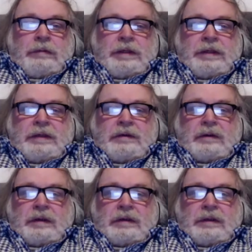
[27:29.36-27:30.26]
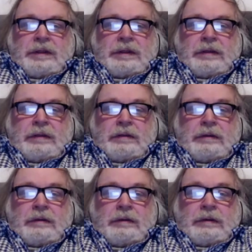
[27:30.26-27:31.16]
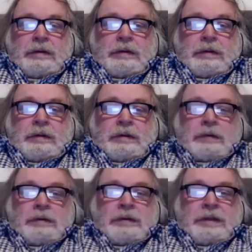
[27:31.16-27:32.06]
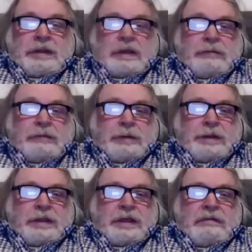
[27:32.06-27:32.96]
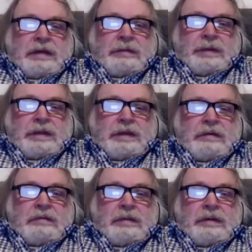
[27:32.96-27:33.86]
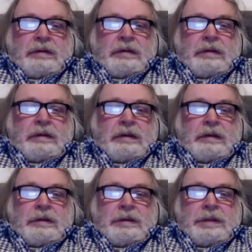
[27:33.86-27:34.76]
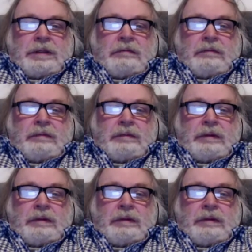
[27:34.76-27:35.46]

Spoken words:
But he did not answer her. The disciples came up to him and urged him,